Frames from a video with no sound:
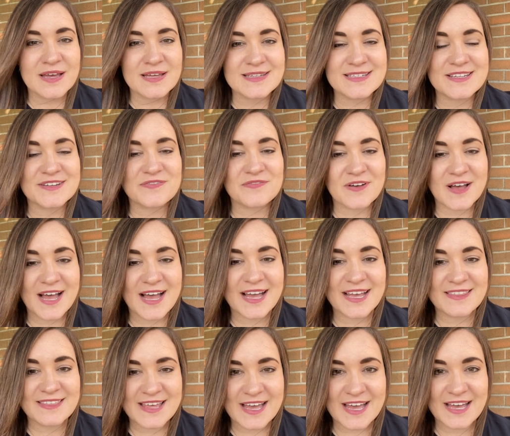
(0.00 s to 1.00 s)

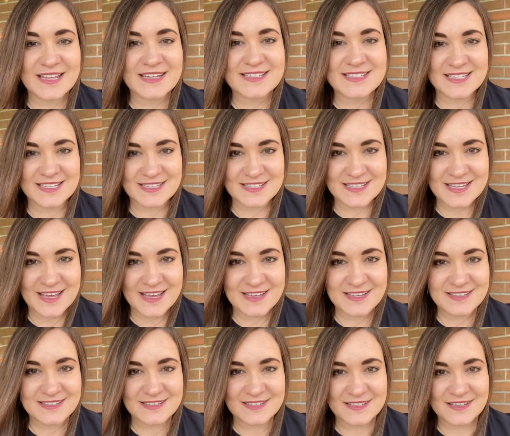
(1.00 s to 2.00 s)
define that
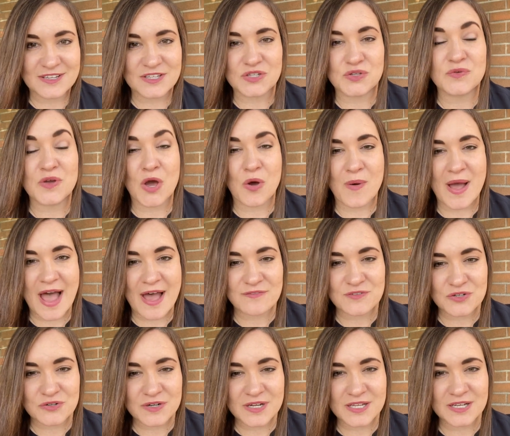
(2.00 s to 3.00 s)
success, you go
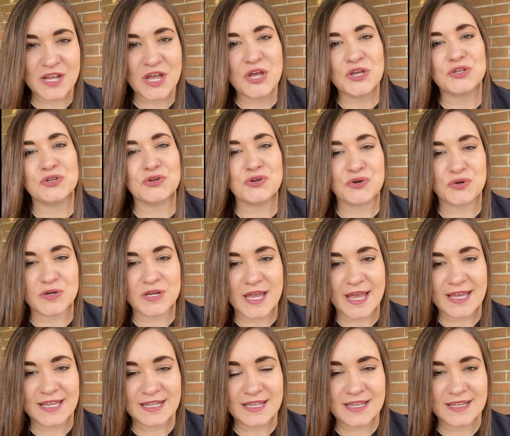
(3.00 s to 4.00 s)
after it, you
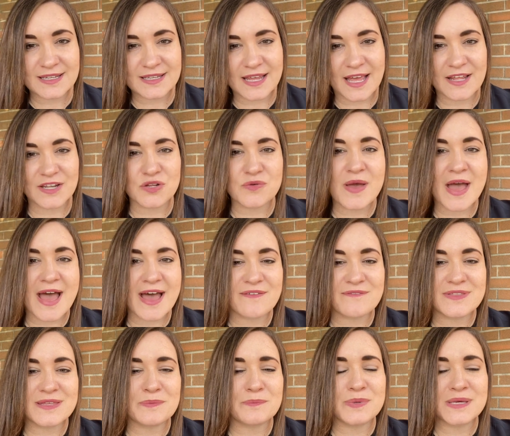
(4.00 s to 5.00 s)
create it, and you
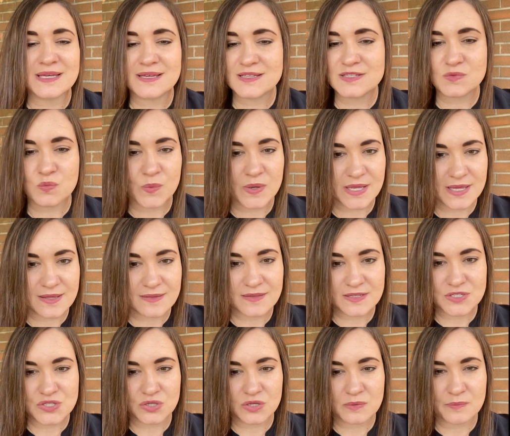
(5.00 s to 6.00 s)
have the biggest win
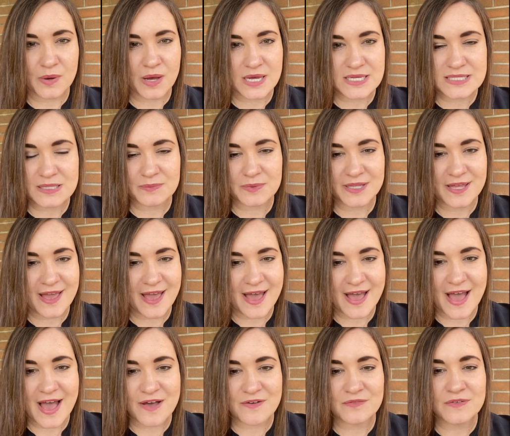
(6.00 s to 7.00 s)
that you could possibly
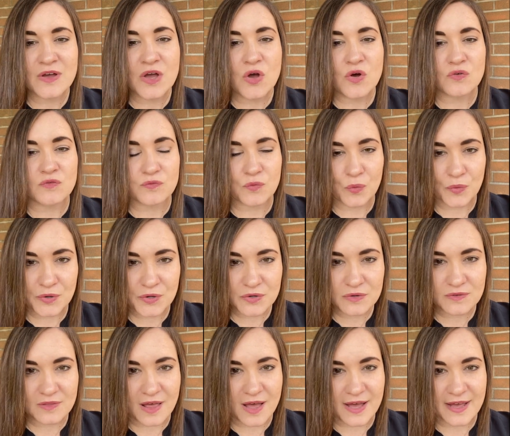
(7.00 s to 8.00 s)
have for your
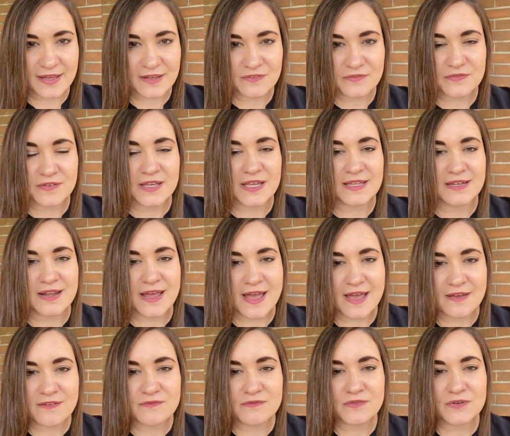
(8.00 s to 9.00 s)
life in
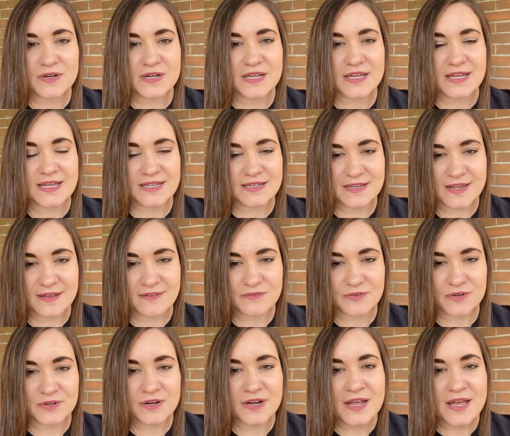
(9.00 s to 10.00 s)
every
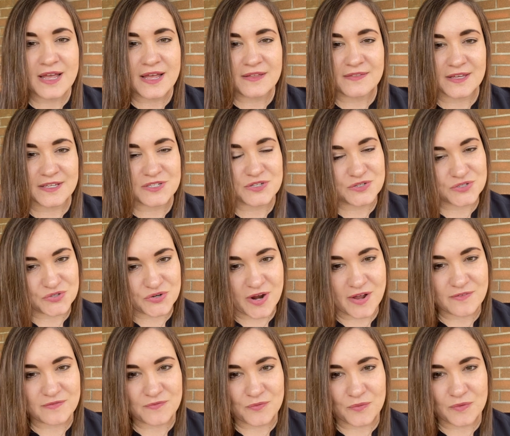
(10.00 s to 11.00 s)
endeavor that you
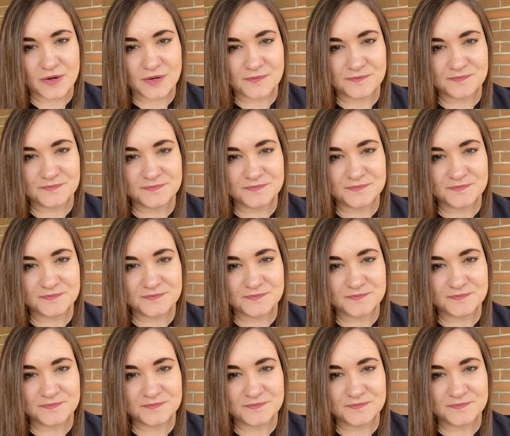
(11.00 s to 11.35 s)
strive for.